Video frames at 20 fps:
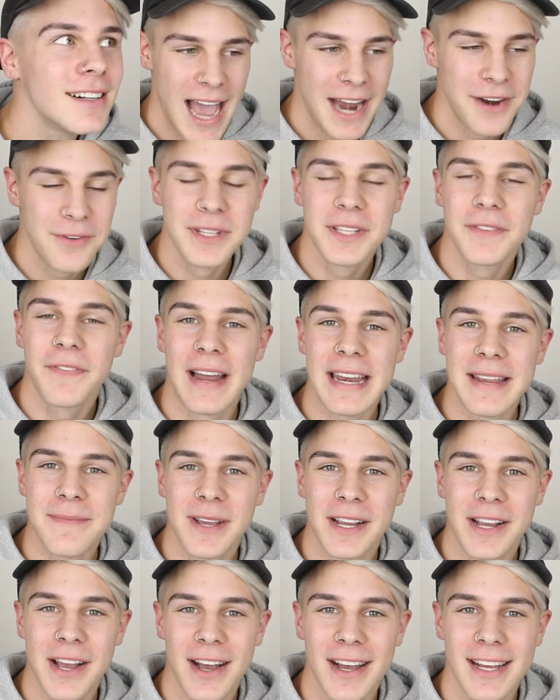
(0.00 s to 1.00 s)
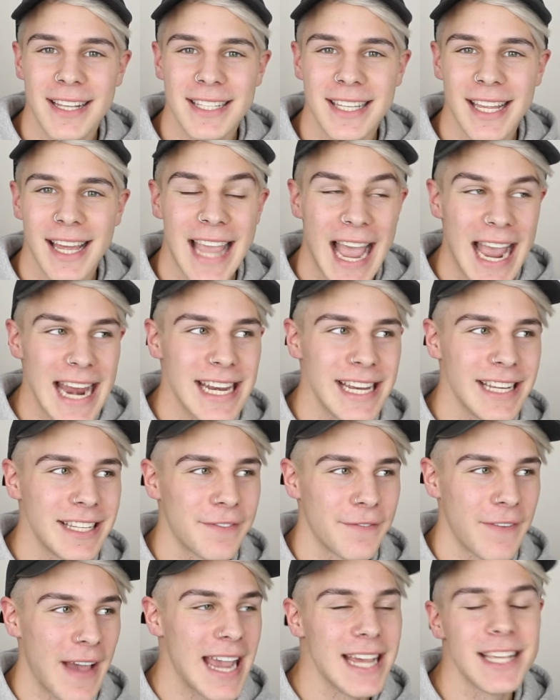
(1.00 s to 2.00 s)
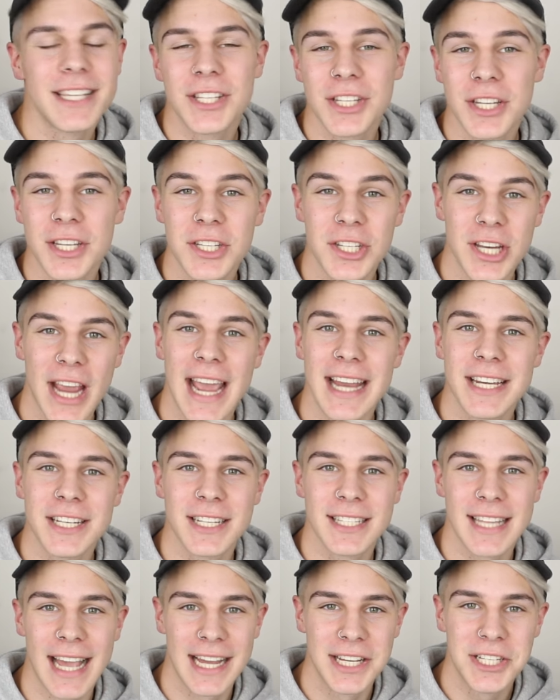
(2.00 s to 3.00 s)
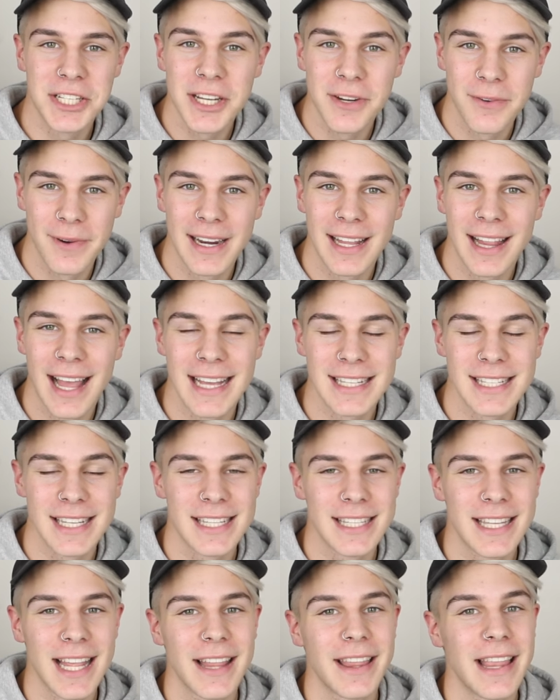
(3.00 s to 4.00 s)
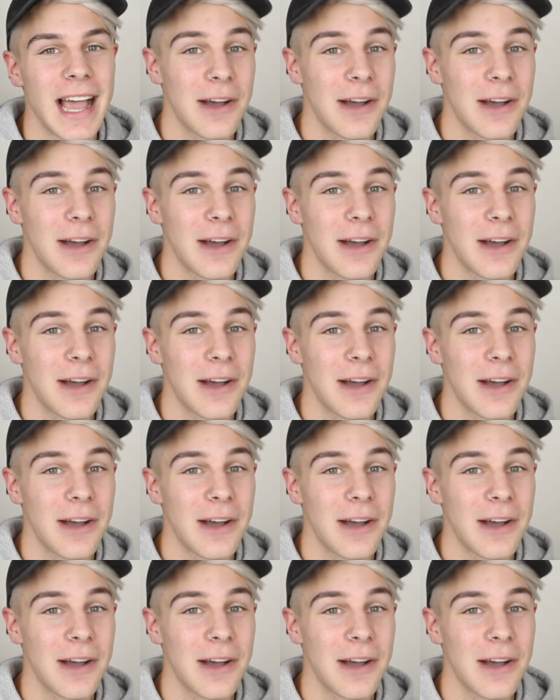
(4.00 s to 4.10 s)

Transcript: And it was funny because Katie's face just changes as she realizes that